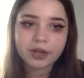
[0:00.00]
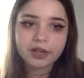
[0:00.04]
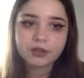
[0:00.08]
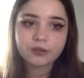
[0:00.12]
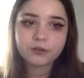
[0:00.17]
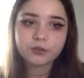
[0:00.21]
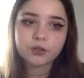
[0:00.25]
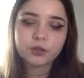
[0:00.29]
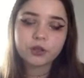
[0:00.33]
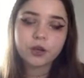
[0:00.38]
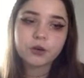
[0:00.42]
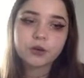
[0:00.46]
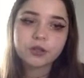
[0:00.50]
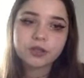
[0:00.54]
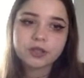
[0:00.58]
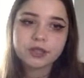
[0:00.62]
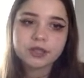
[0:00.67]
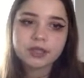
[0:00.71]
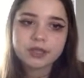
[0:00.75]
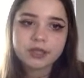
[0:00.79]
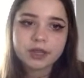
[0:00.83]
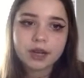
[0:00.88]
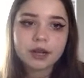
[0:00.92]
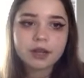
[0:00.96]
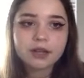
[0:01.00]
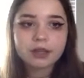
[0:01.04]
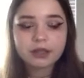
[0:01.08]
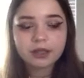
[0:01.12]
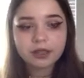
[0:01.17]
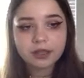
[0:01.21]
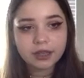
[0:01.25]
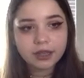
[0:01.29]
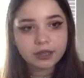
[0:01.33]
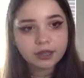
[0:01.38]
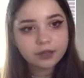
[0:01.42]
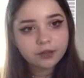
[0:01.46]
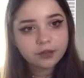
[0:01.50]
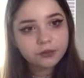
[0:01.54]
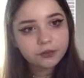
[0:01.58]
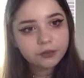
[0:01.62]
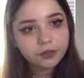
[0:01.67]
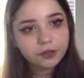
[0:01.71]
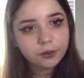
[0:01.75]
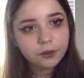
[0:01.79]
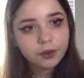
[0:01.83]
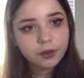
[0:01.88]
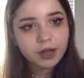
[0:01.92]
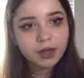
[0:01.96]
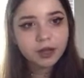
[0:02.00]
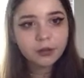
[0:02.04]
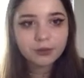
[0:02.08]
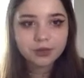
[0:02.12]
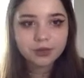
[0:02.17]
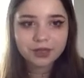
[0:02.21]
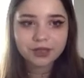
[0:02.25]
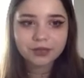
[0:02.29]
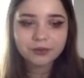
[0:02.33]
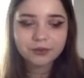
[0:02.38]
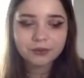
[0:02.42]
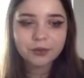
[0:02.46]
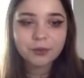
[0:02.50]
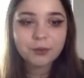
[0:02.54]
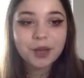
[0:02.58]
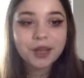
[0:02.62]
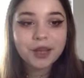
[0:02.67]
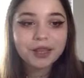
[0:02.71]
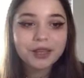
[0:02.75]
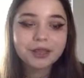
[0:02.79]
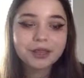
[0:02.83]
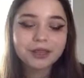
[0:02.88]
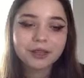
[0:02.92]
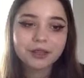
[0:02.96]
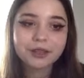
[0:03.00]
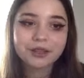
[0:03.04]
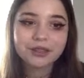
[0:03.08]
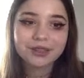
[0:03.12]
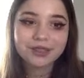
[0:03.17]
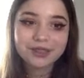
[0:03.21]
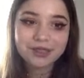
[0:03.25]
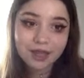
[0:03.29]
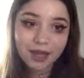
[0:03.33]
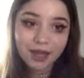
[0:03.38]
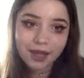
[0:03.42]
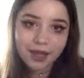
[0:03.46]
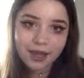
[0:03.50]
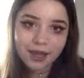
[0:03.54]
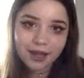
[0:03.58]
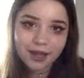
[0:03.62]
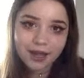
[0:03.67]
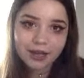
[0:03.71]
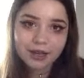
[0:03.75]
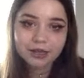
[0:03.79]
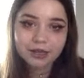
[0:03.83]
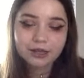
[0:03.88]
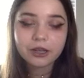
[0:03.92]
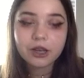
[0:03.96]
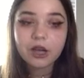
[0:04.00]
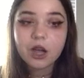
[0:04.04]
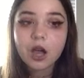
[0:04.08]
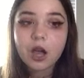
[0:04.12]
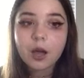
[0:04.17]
If we go in the sun and lay there for a while, we might get a little tan,